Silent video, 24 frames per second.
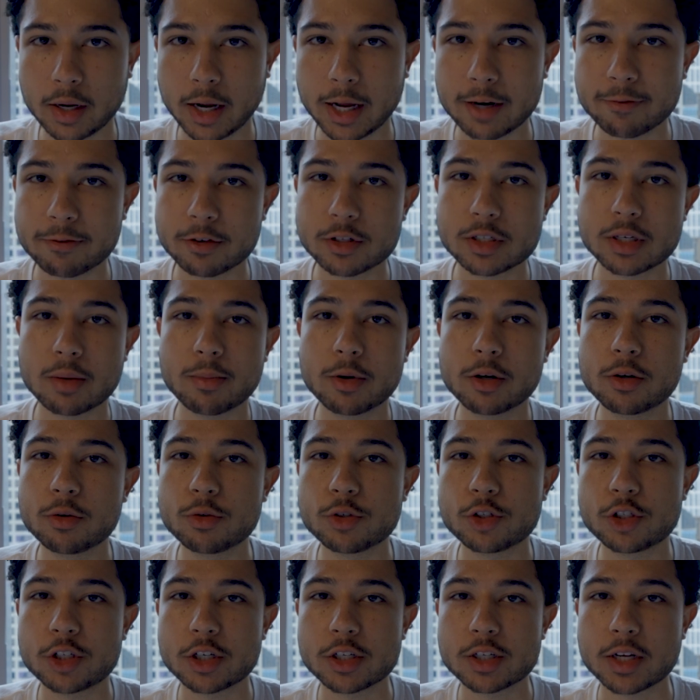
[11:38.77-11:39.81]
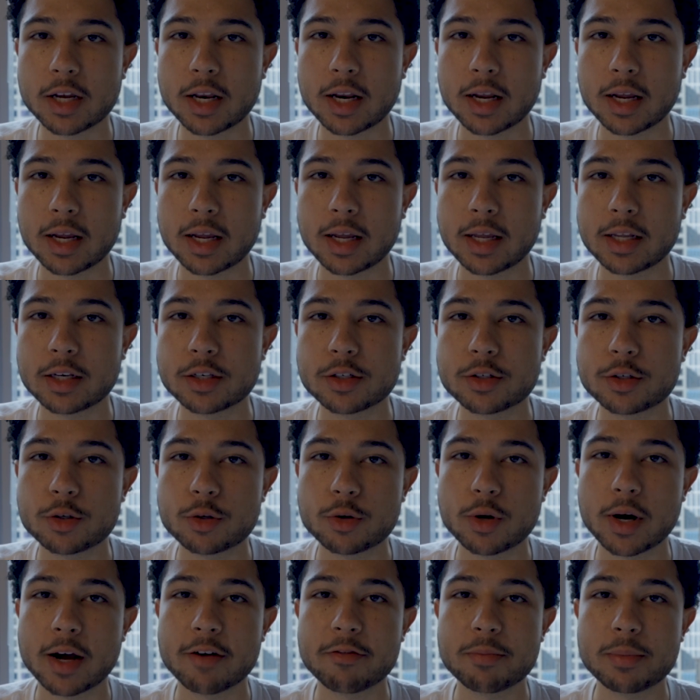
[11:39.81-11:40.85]
And for someone who's just getting
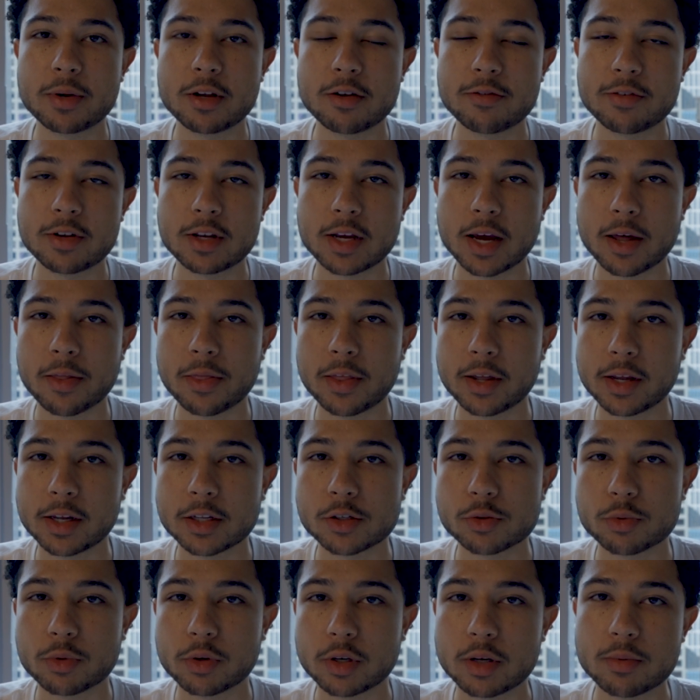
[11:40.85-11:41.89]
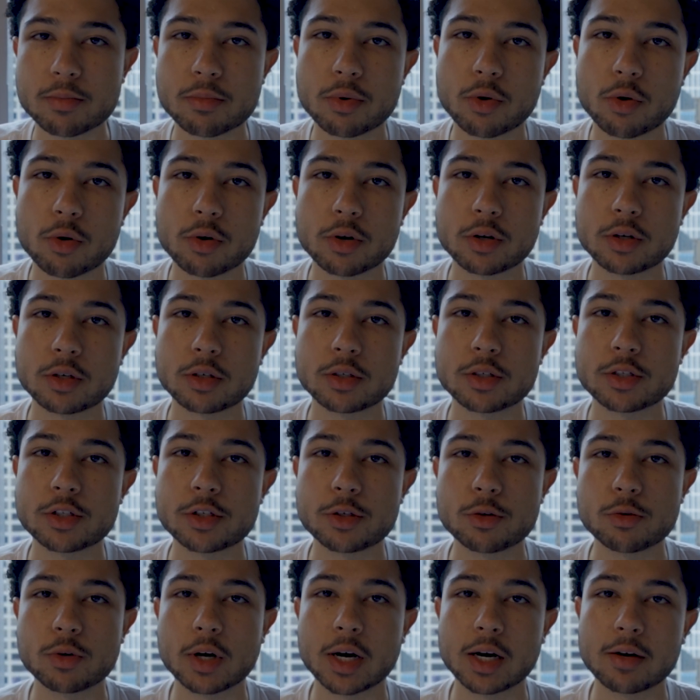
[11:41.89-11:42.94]
into FPV, I think it's really important
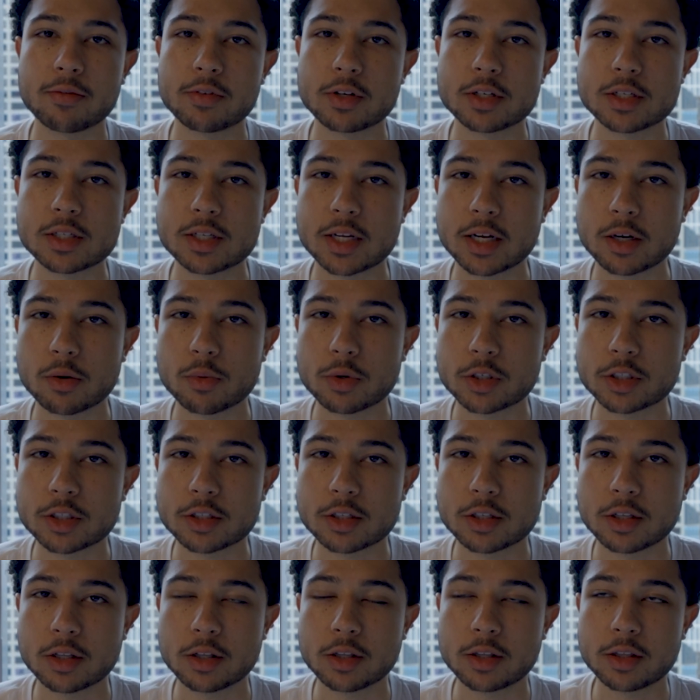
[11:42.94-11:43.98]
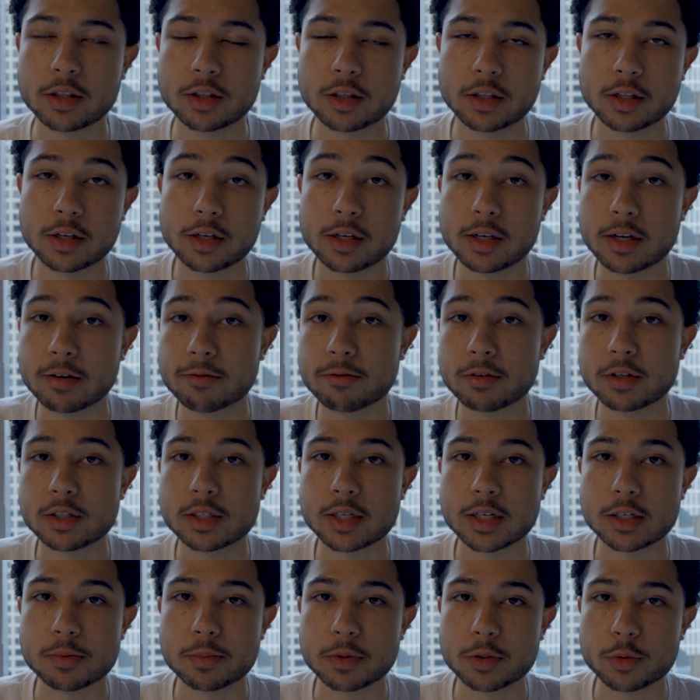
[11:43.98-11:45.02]
to kind of distinguish the
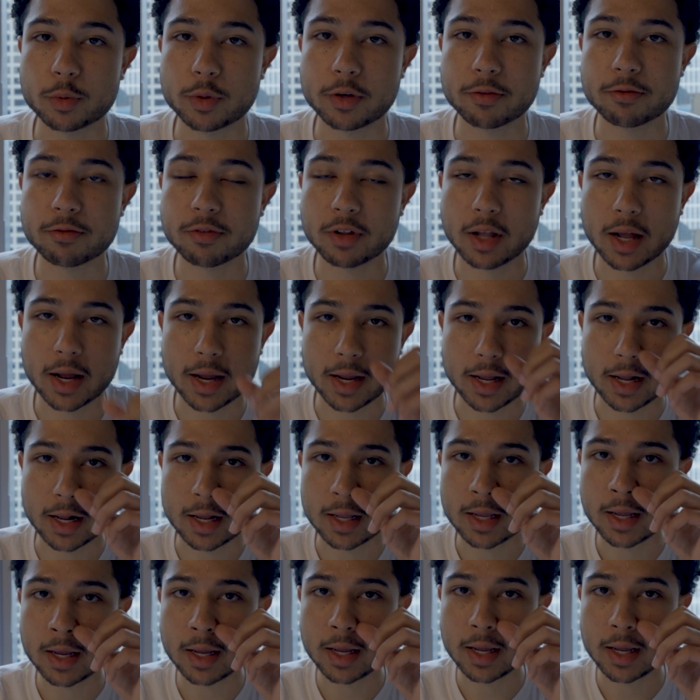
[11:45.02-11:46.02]
differences between flying